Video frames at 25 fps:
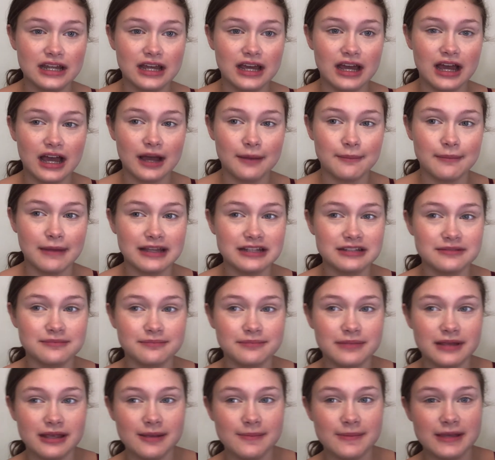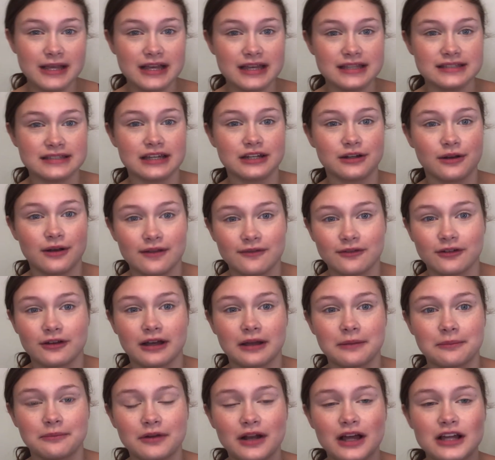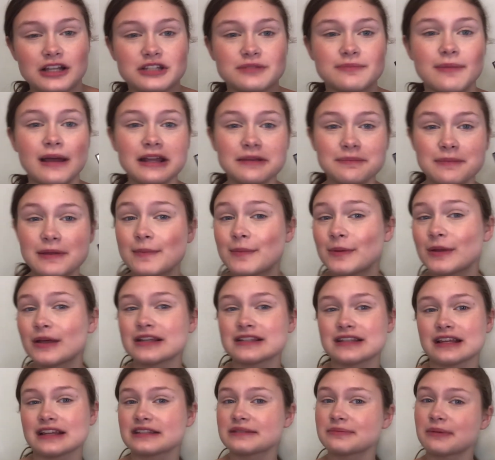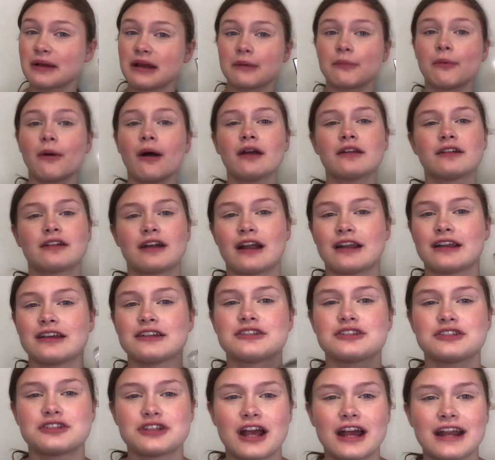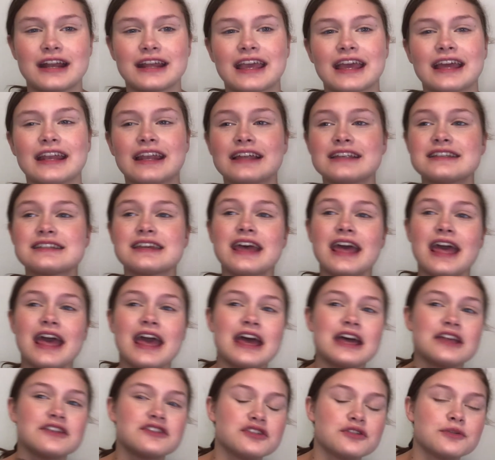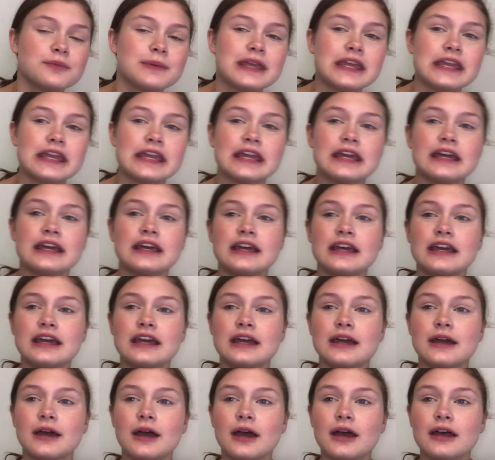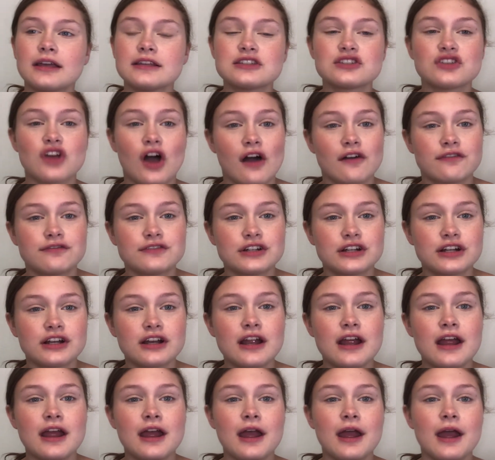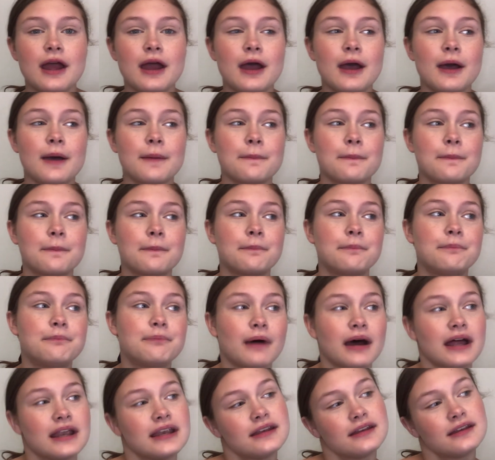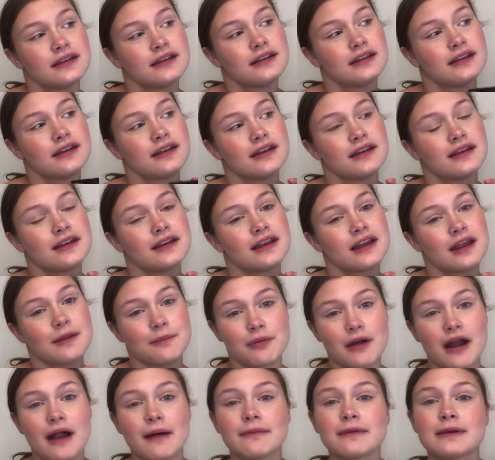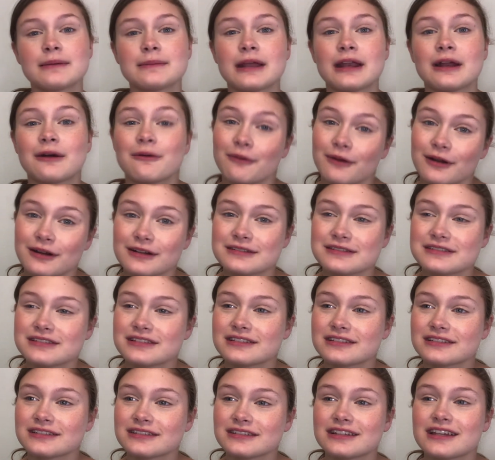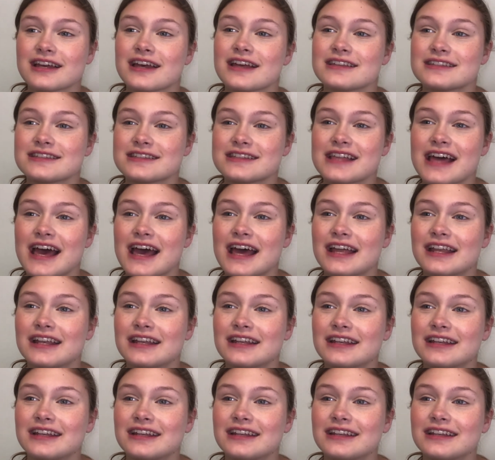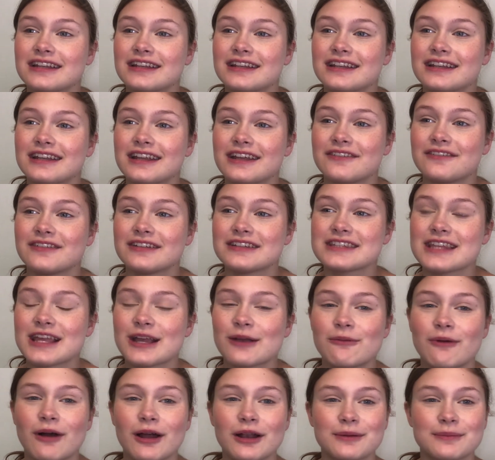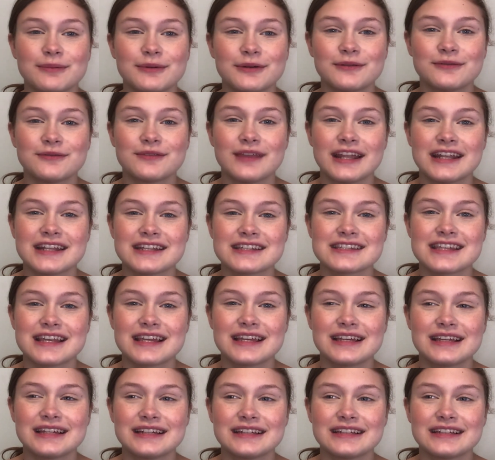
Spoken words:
Might be because I don't have a great brush. Might be because I sprayed water on it to try to get it to be softer. But it probably made it worse, because then if it's like waterproof, then it's like